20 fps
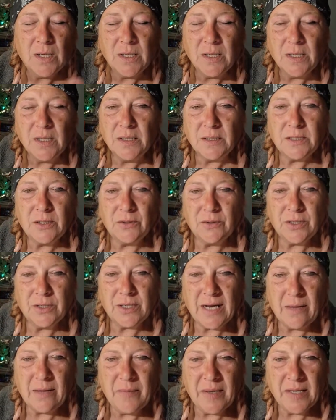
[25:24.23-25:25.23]
So could
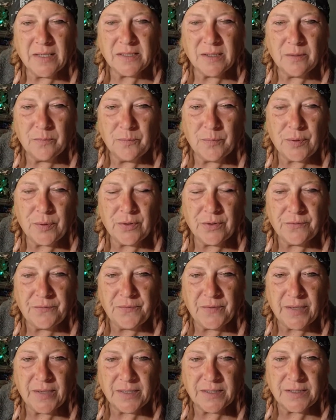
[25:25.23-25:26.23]
I make some
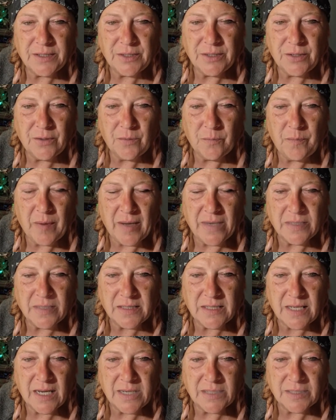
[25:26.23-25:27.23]
perfect, you know,
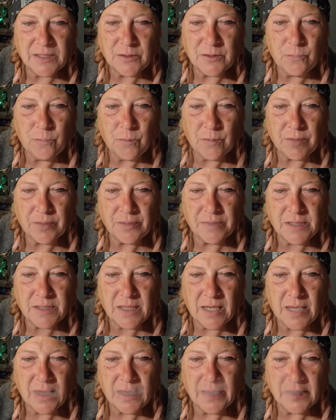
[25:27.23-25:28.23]
bite-size,
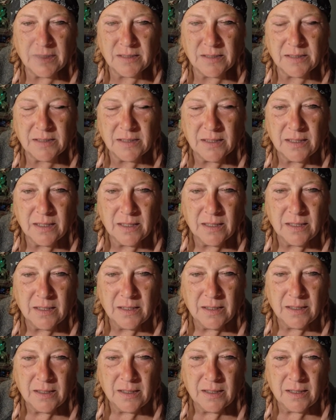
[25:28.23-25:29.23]
quarter-size?
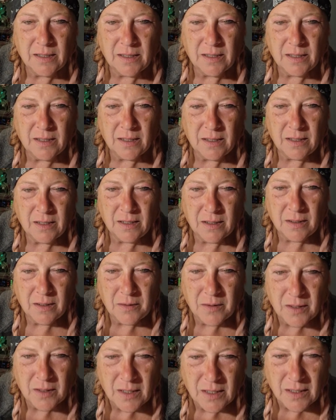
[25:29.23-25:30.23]

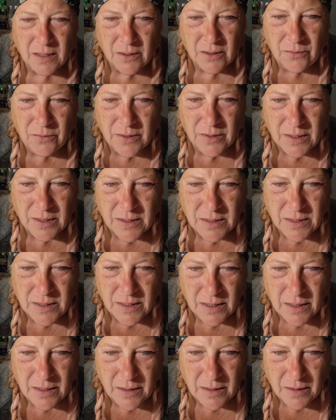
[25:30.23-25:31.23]
Hello,
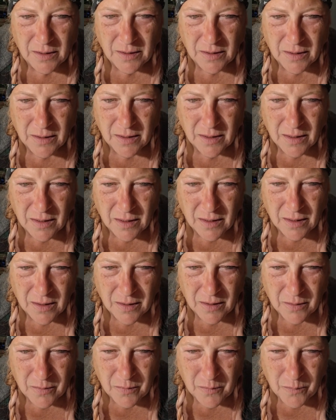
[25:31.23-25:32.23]
Lindsay.
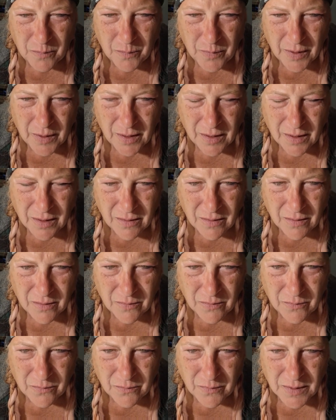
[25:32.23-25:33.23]
But
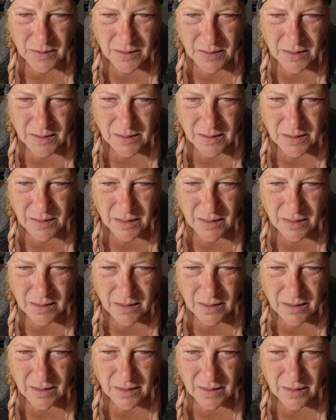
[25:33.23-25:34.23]
resisted.
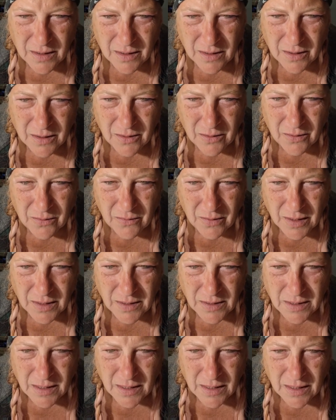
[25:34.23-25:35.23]
Oh, I
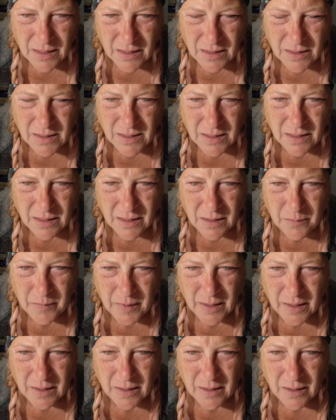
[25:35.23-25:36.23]
said it. Silly
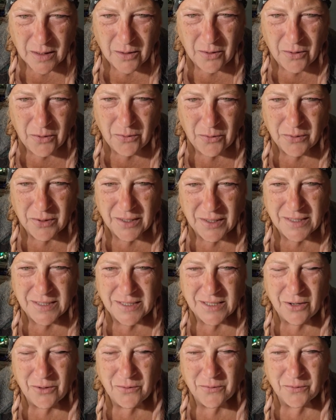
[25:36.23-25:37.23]
me. Oh,
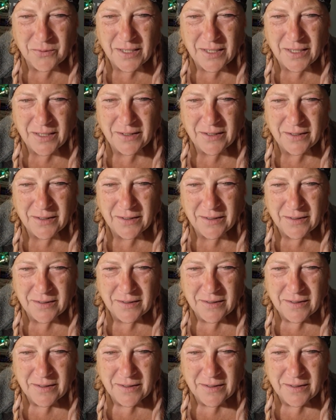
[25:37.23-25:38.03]
Lindsay. Oh, Kenna.